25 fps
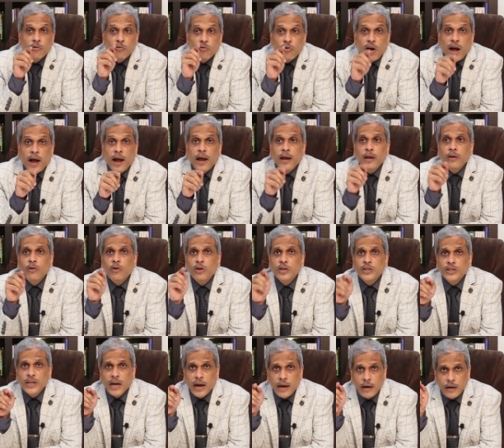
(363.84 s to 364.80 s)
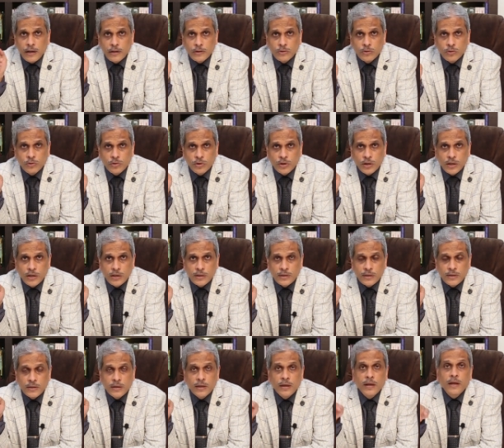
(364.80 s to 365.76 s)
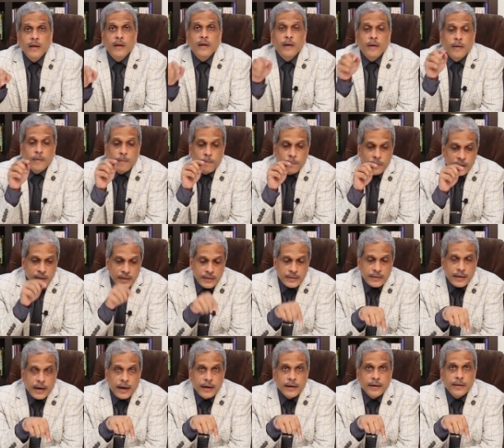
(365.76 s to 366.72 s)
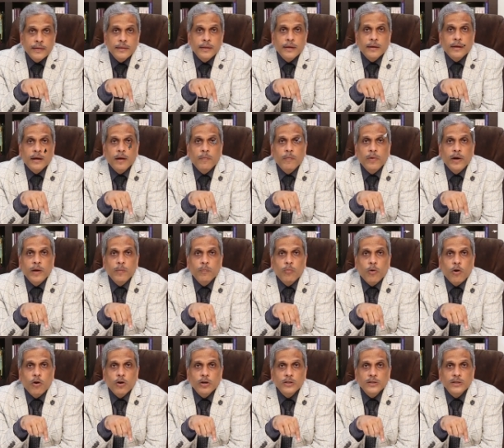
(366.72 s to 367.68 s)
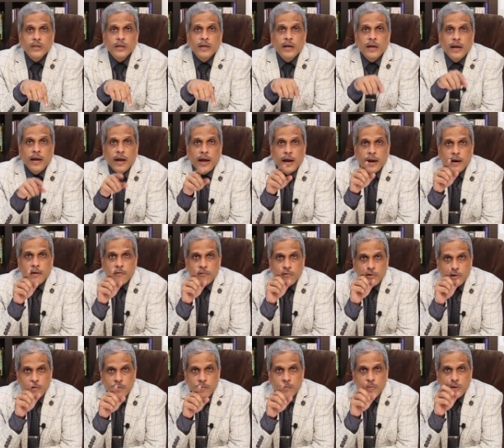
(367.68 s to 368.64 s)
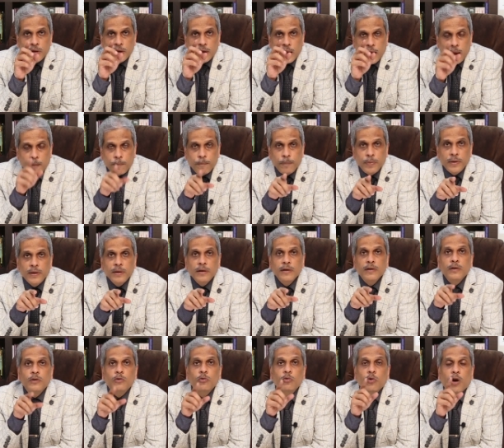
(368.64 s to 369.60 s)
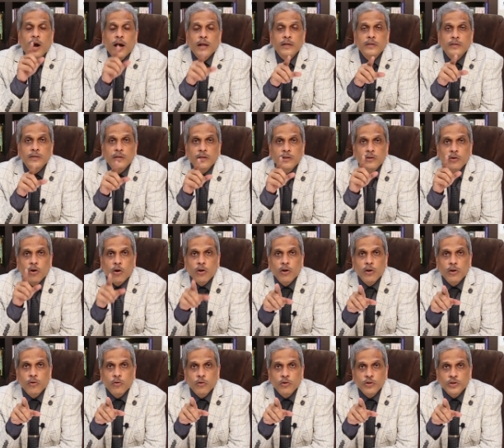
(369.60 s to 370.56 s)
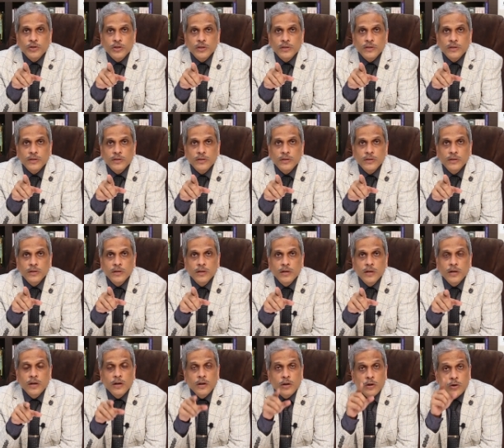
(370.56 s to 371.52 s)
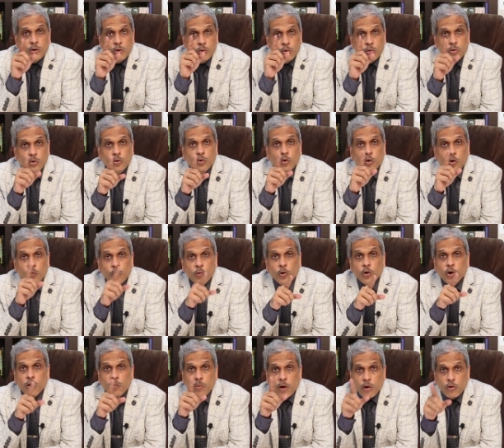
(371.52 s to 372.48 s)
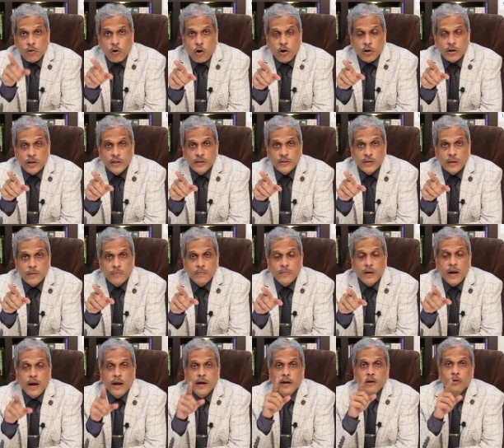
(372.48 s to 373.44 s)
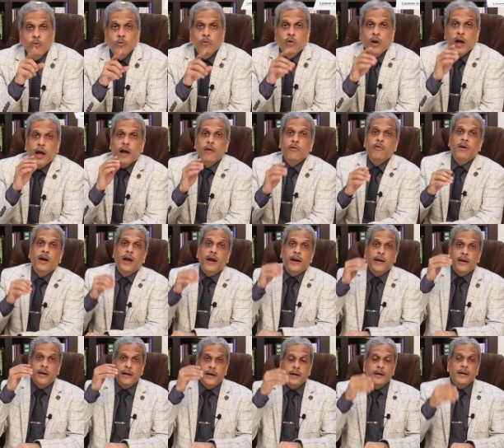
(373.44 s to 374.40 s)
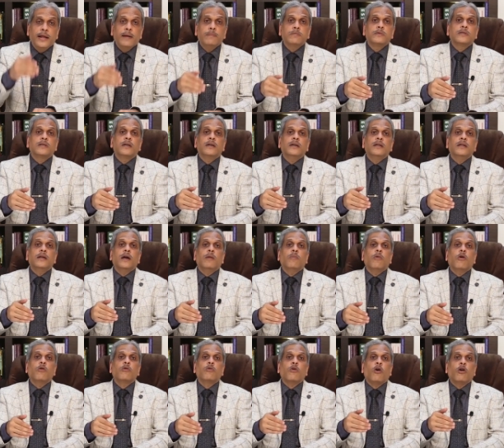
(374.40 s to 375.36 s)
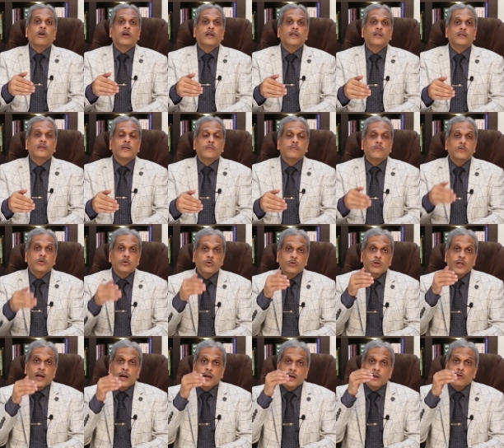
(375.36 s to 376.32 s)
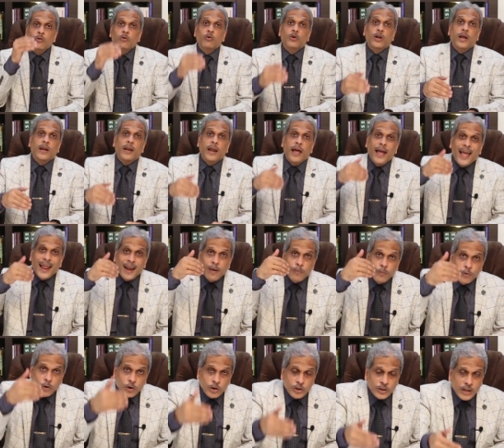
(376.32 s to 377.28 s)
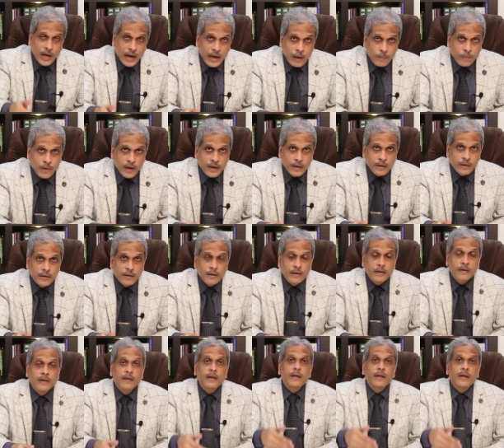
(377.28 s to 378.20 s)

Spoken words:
why your child is doing this, please write in the comment box and we will be happy to answer your questions. To know more about autism and to have an in-depth study about autism so that you can help your child better,